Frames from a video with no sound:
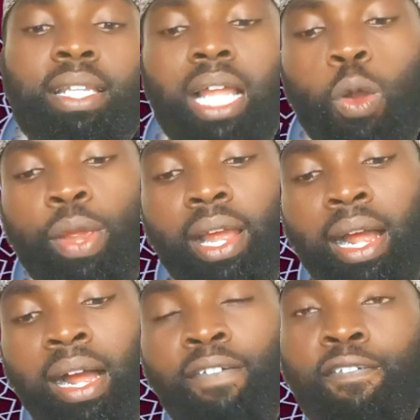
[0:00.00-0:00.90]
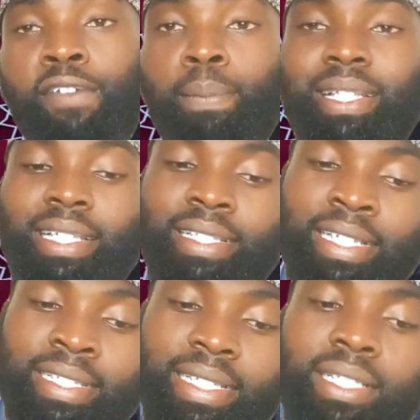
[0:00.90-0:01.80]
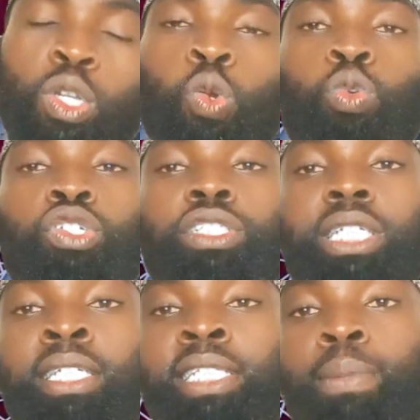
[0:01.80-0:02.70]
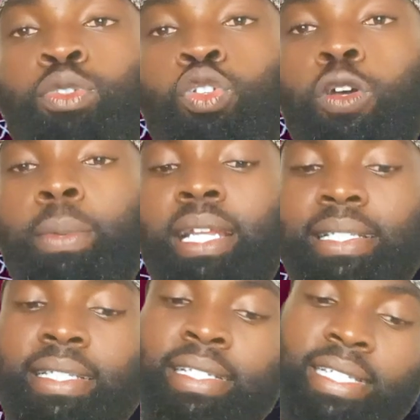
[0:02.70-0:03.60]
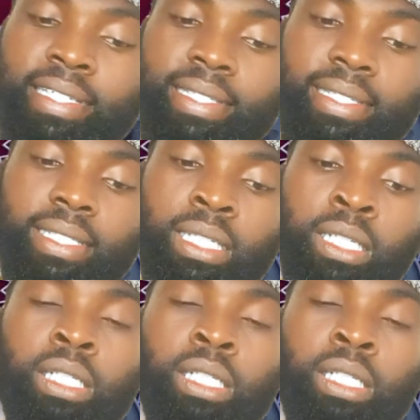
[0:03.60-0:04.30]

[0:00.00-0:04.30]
Now we have verbal sentences. We should change them to nominal sentences.